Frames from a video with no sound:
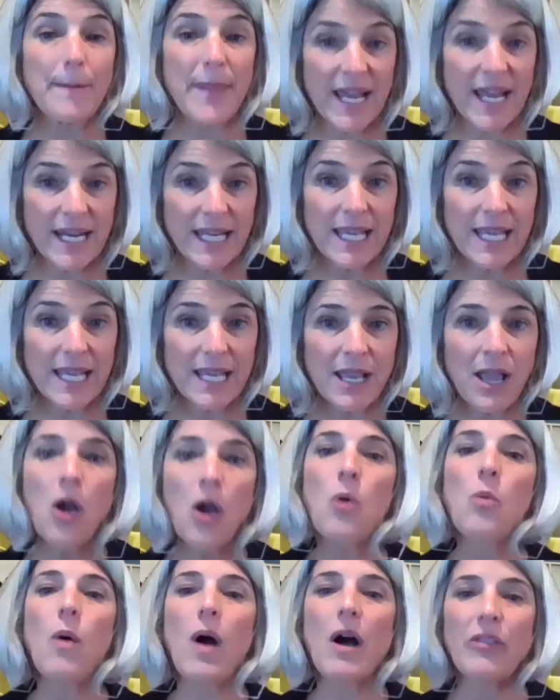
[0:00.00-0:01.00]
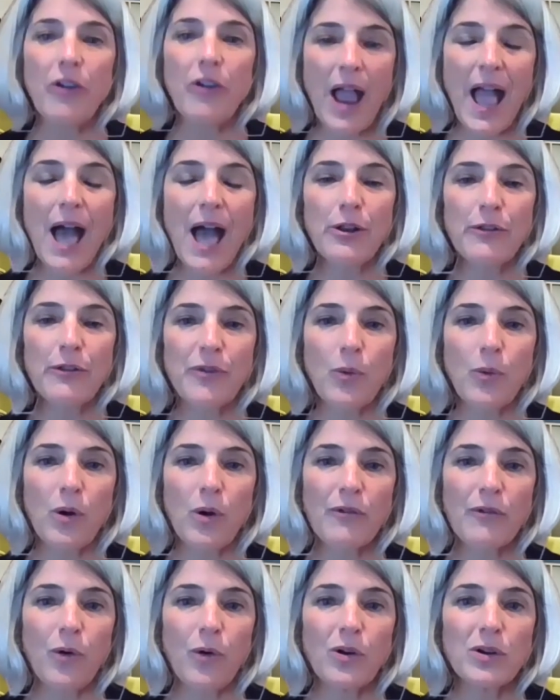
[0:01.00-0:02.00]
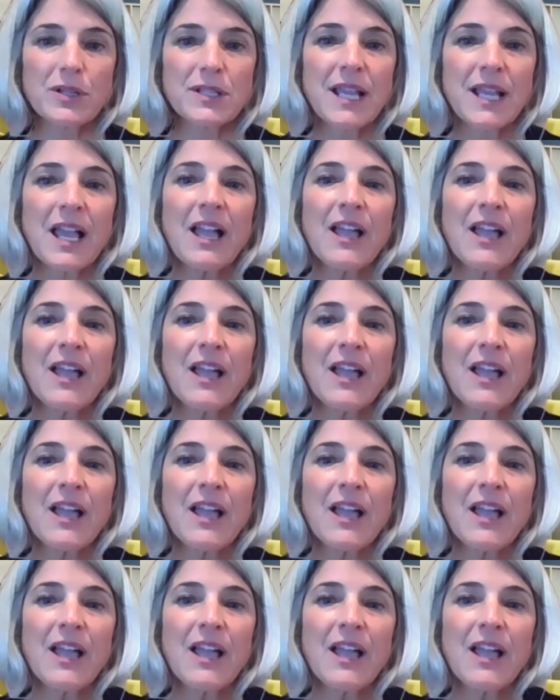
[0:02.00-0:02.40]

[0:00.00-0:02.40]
money while they're out of the workforce.